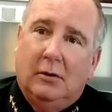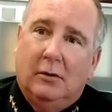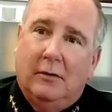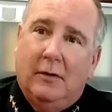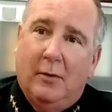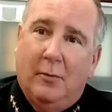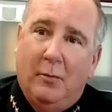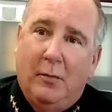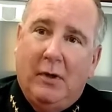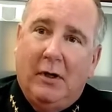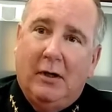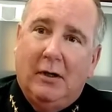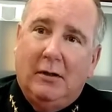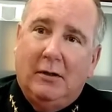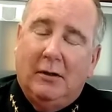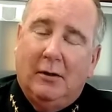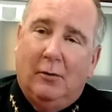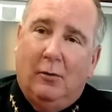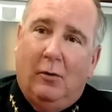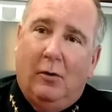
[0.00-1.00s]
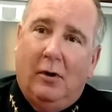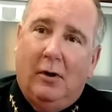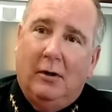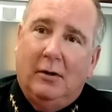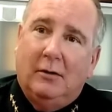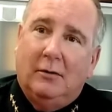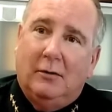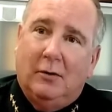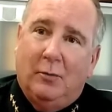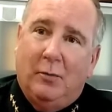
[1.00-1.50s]
the men that want
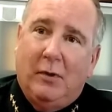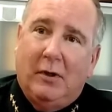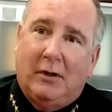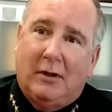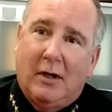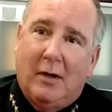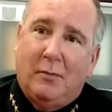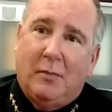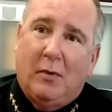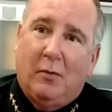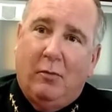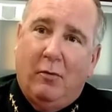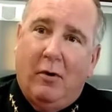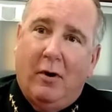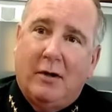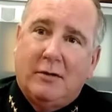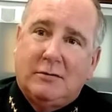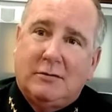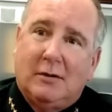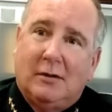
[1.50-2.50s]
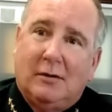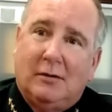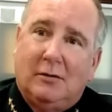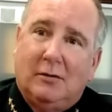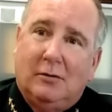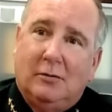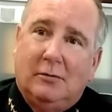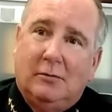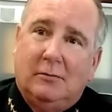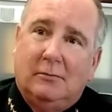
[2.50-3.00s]
to pick up a
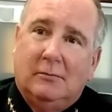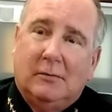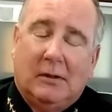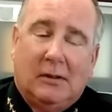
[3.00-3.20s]
prostitute,